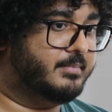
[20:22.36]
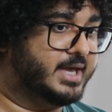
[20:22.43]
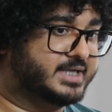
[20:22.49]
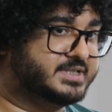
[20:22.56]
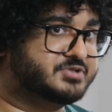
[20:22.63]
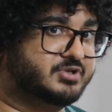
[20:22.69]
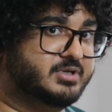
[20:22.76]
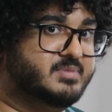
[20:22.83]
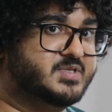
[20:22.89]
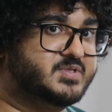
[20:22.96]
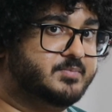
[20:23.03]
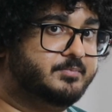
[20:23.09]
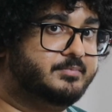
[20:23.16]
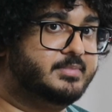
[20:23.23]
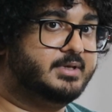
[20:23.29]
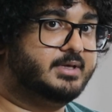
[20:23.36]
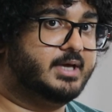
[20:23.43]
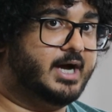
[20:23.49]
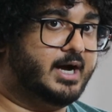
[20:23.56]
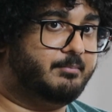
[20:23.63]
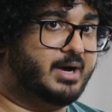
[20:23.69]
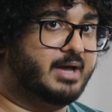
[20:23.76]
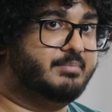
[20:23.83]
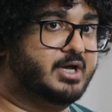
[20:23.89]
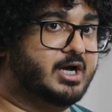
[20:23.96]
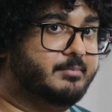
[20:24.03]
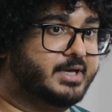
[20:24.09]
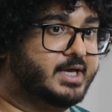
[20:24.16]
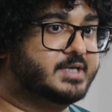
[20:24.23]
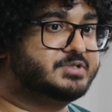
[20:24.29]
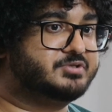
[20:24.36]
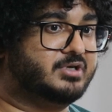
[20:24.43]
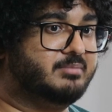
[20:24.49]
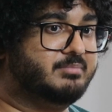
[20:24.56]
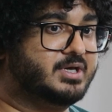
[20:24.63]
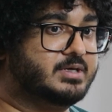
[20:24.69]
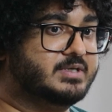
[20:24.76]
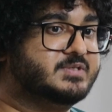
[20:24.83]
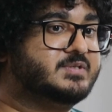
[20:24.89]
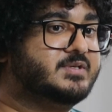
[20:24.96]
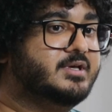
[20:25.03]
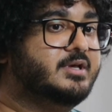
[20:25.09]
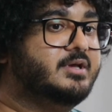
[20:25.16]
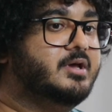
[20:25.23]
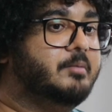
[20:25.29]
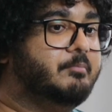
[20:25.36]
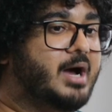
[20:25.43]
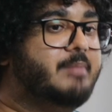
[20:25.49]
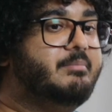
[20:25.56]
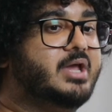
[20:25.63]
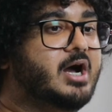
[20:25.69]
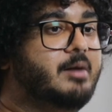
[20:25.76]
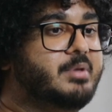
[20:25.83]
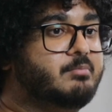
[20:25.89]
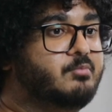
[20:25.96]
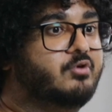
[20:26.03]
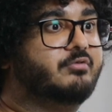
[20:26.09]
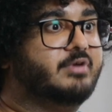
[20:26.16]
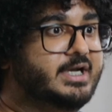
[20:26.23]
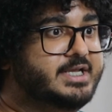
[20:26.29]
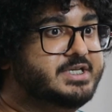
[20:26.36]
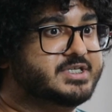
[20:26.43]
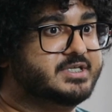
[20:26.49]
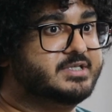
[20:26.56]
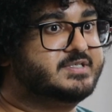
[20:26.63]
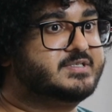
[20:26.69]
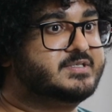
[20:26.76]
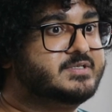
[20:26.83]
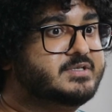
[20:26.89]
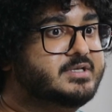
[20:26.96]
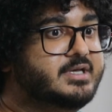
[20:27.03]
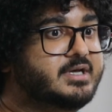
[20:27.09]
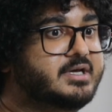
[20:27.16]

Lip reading: extremism and my becoming extreme, because my becoming more religious,